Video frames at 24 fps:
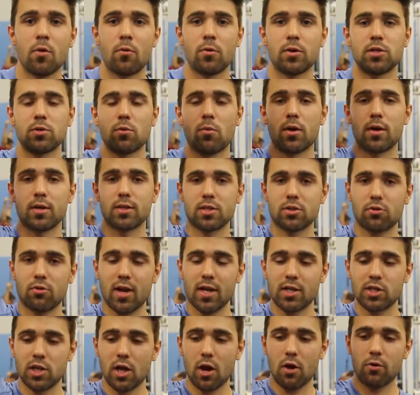Whereas you want to
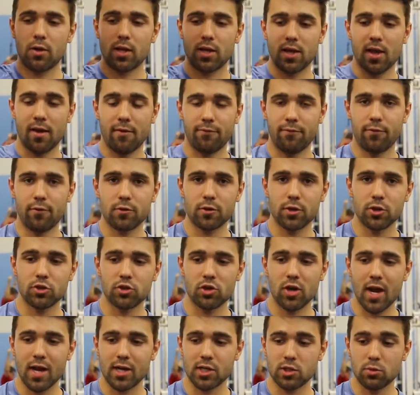stretch out, get that full
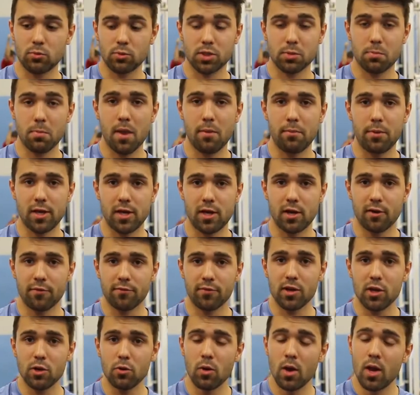contraction, which may be here
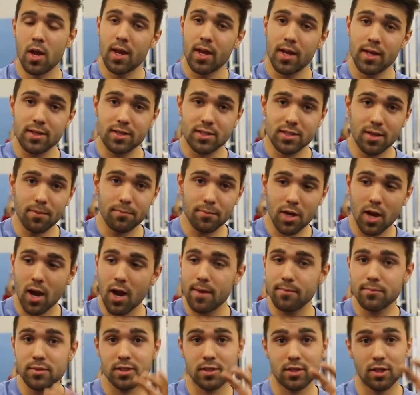for you. And
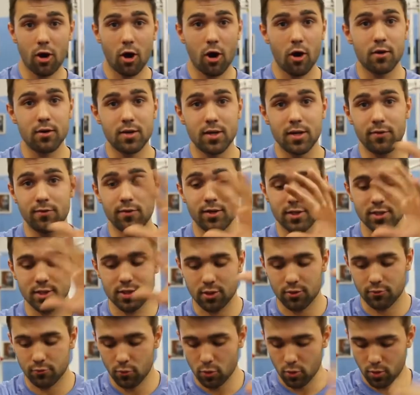sometimes there are
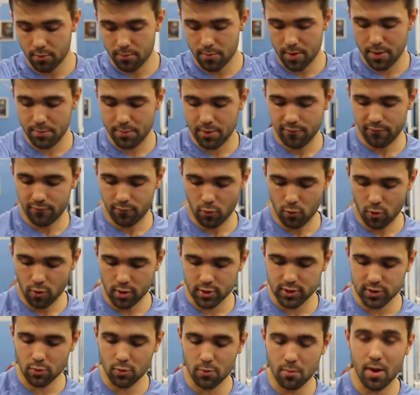deviants to the rule. It may be
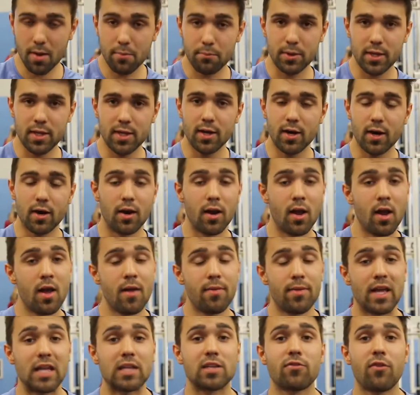forward, so it might be here.
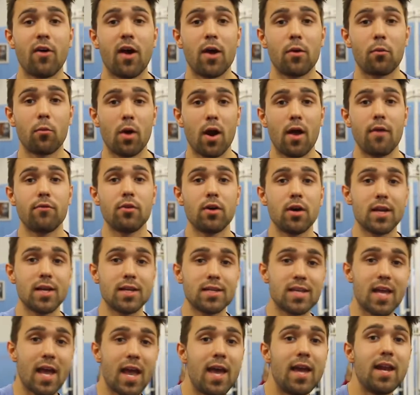That's fine. Wherever it
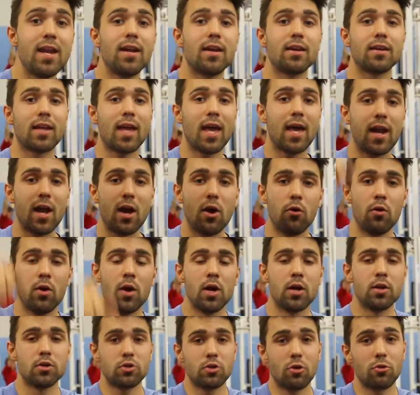is, hit it and get out.
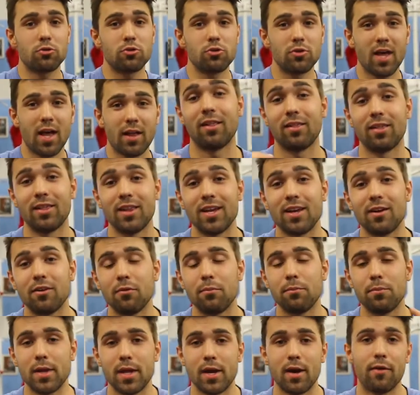Don't do that
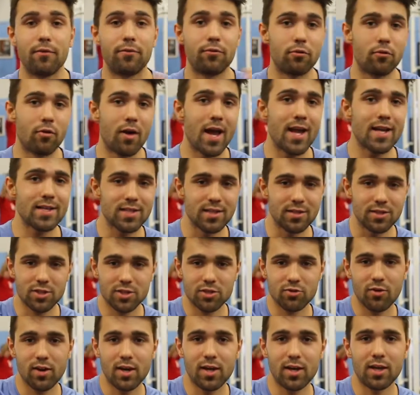little bit of rest and
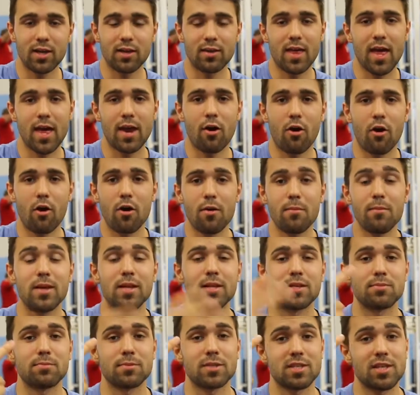straightening of that arm
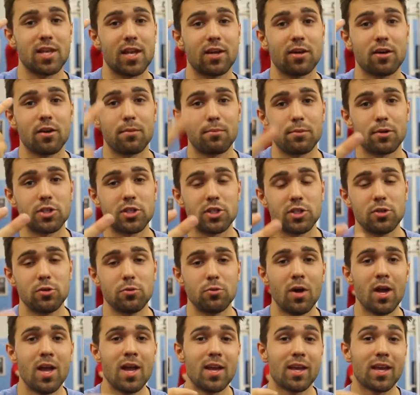is mistake number 2.